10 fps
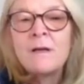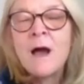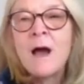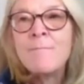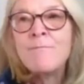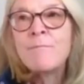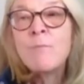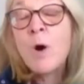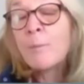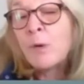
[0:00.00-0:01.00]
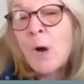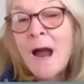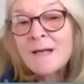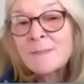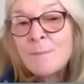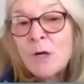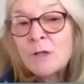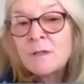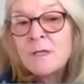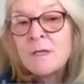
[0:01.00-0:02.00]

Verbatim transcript: um, more proximal,